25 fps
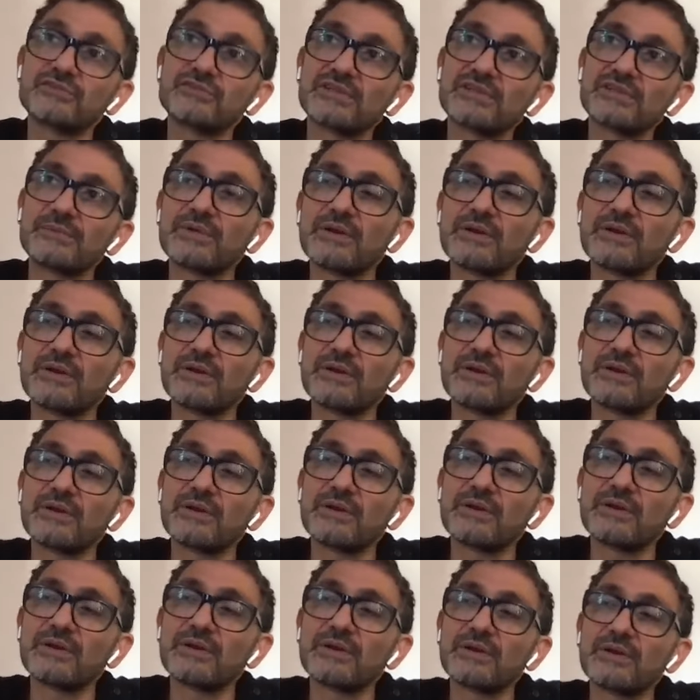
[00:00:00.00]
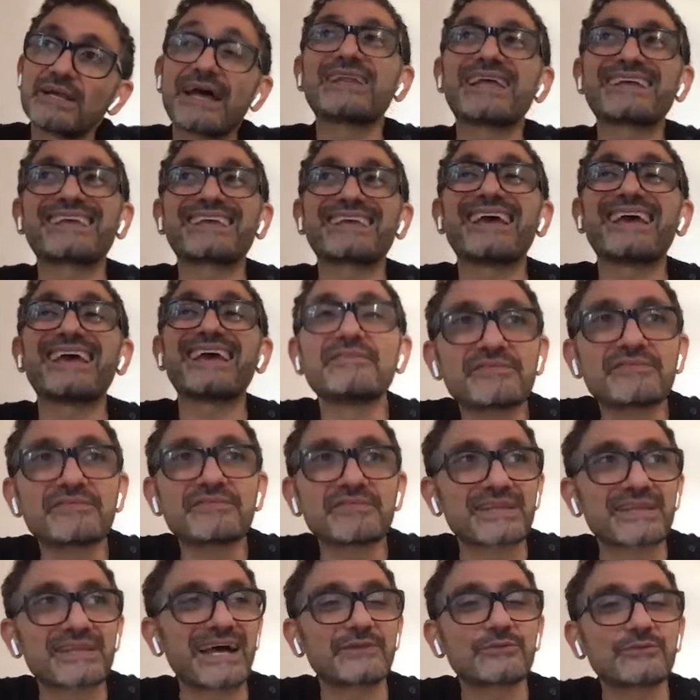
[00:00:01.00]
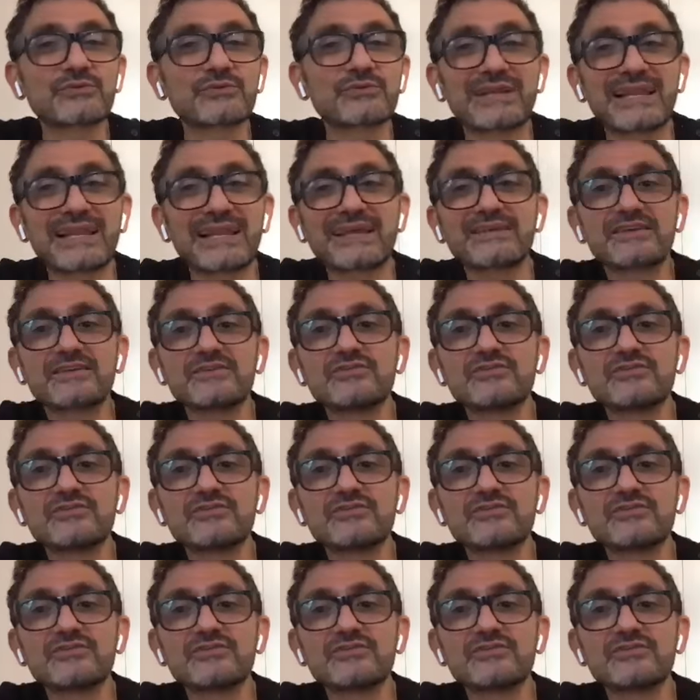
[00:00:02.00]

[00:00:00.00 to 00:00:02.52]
I love contemporary art. I don't like everything.